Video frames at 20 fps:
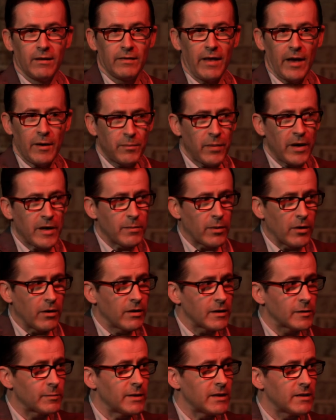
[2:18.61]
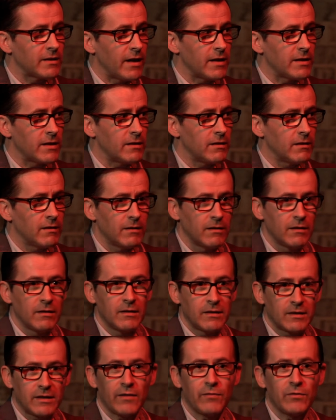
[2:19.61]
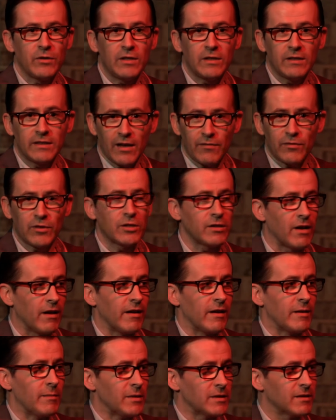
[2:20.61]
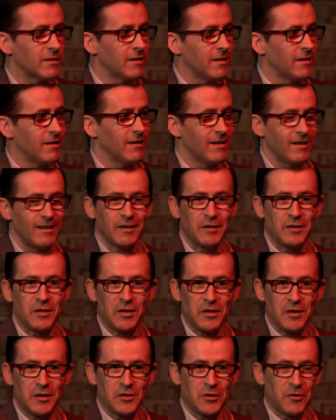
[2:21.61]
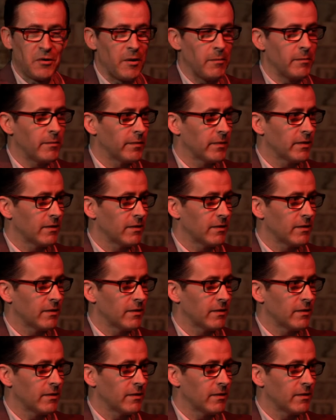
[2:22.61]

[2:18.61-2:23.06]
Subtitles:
that paper has been cited 77 times in the interim.